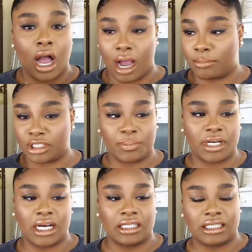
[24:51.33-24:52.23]
just
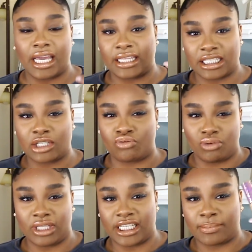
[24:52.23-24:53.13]
because like this is
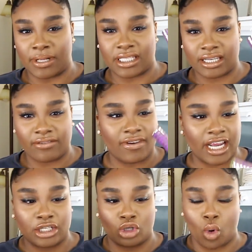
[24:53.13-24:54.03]
really expensive and
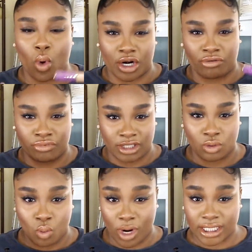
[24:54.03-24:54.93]
I don't want to really
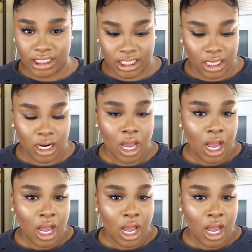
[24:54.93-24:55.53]
waste it.